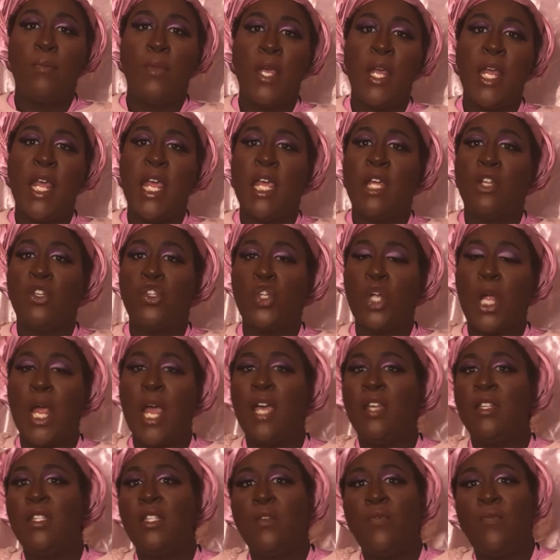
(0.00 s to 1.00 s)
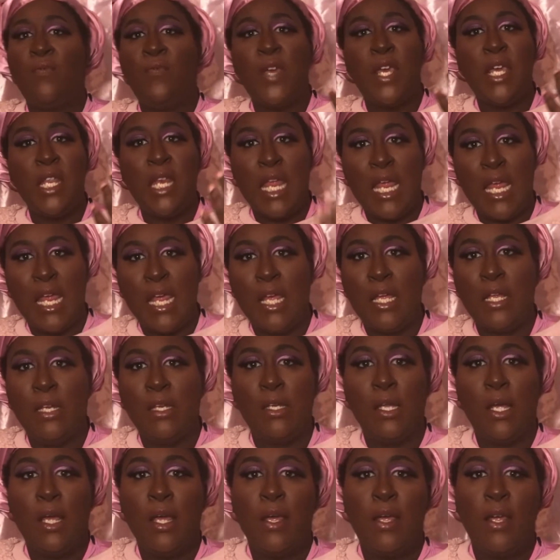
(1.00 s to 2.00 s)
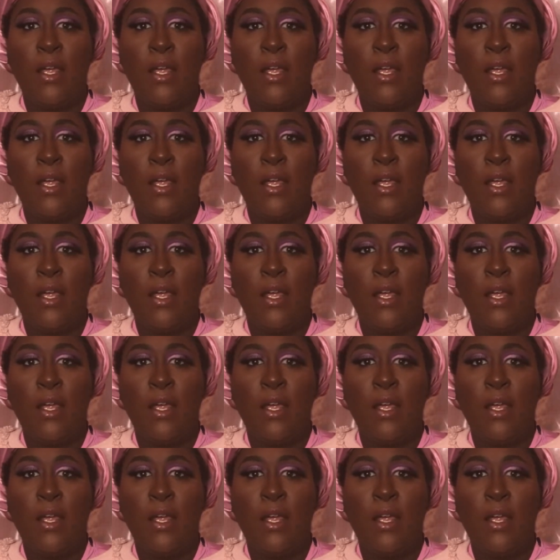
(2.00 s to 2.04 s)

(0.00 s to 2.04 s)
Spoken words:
and trying to fit in